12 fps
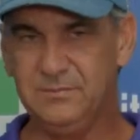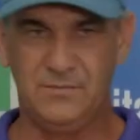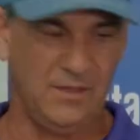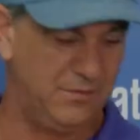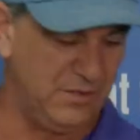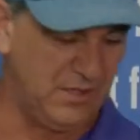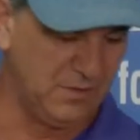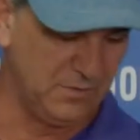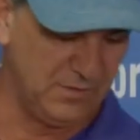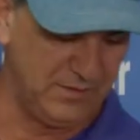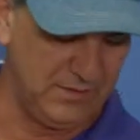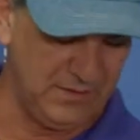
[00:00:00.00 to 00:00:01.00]
if you get
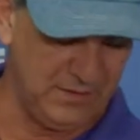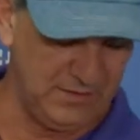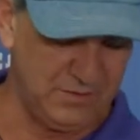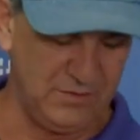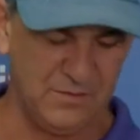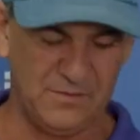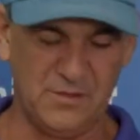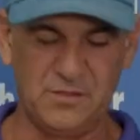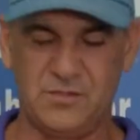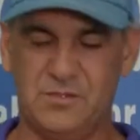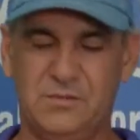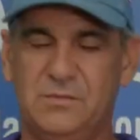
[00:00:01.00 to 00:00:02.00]
one that is
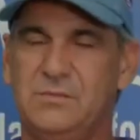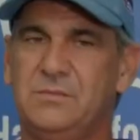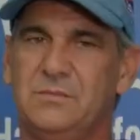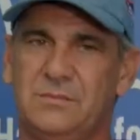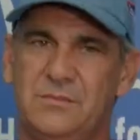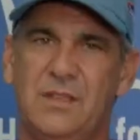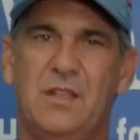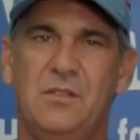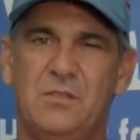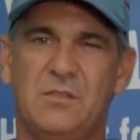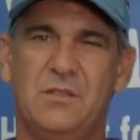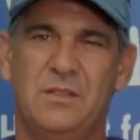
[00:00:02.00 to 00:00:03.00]
universal, that
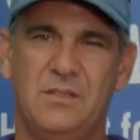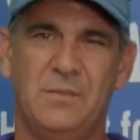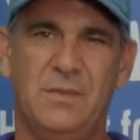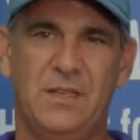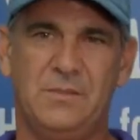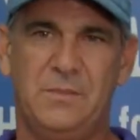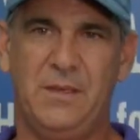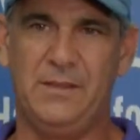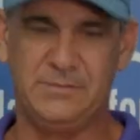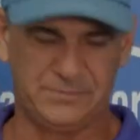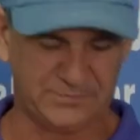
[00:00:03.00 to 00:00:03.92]
usually is the best bet,